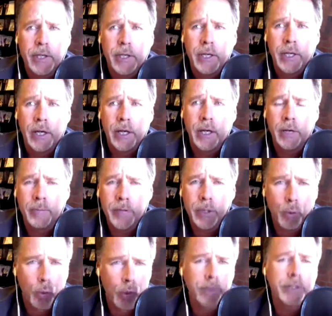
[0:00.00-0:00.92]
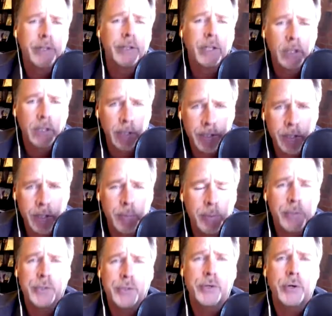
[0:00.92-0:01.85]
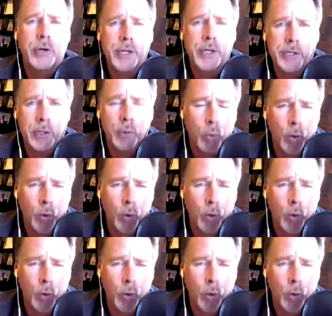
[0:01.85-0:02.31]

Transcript: He worked in the Clinton administration,